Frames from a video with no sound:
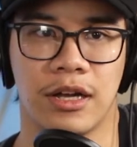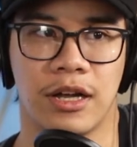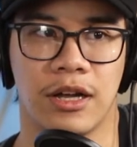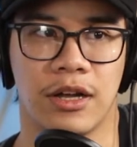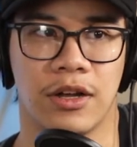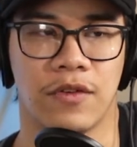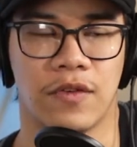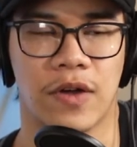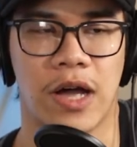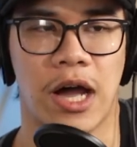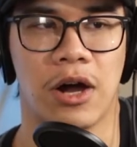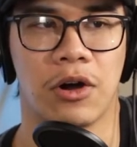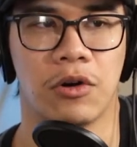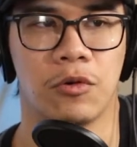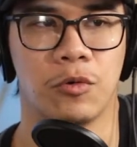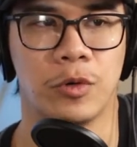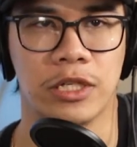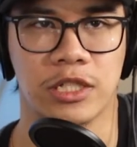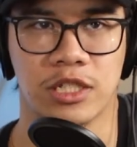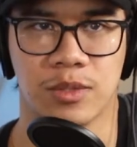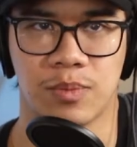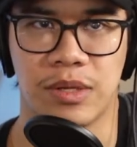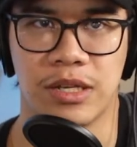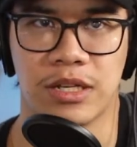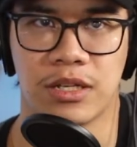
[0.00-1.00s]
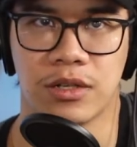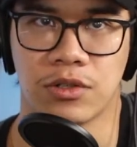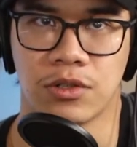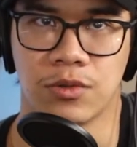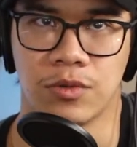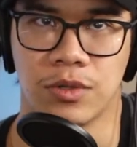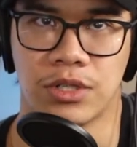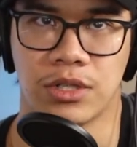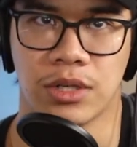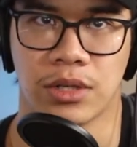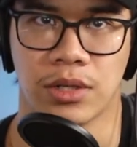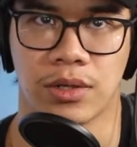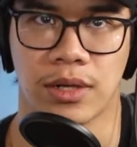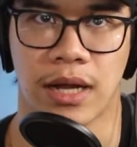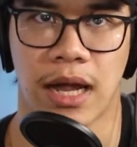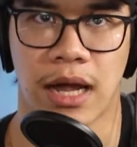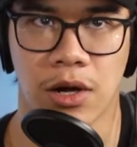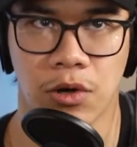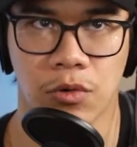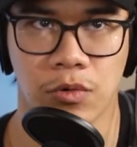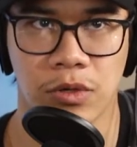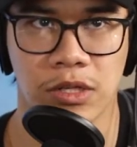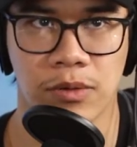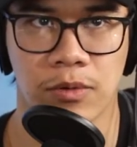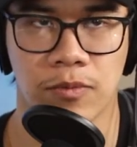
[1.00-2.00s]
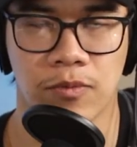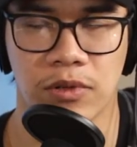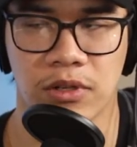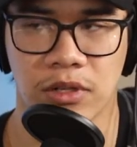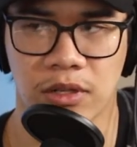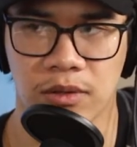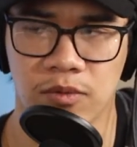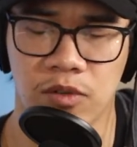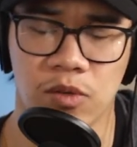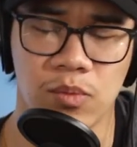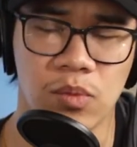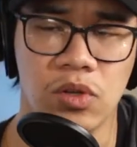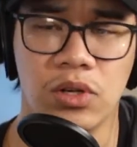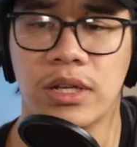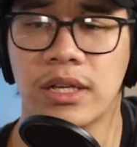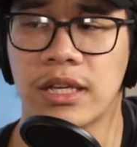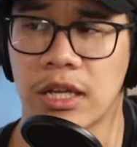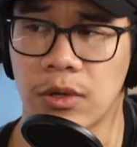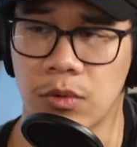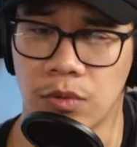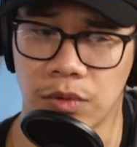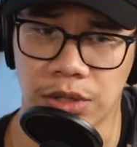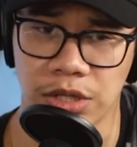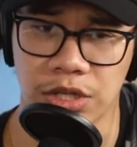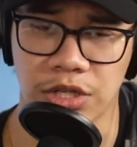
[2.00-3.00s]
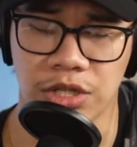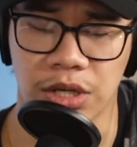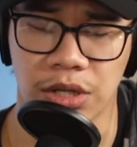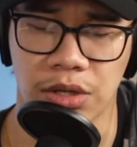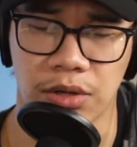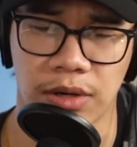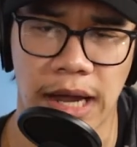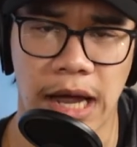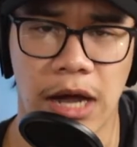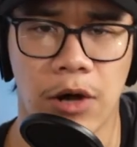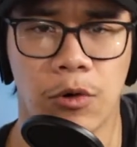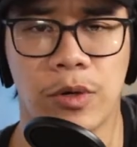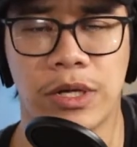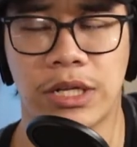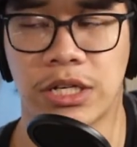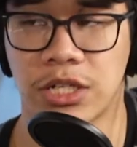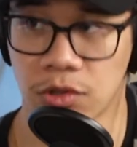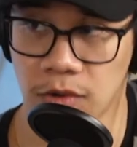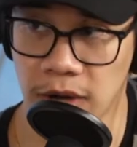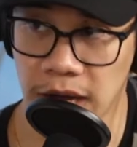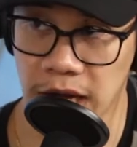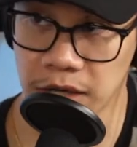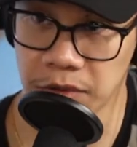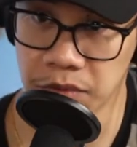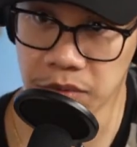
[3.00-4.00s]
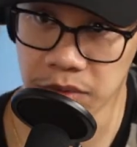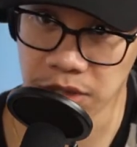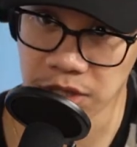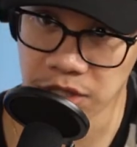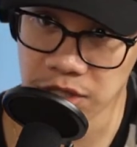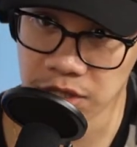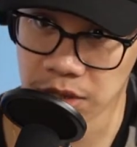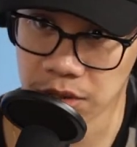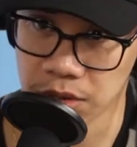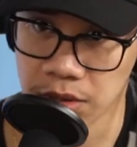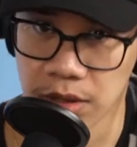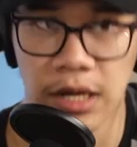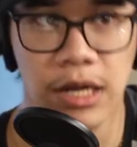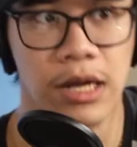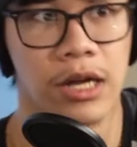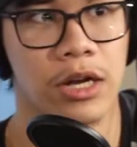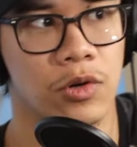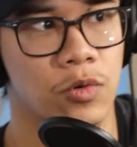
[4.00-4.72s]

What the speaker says: of how we speak to each other, how we can communicate with each other, how we interact with each other,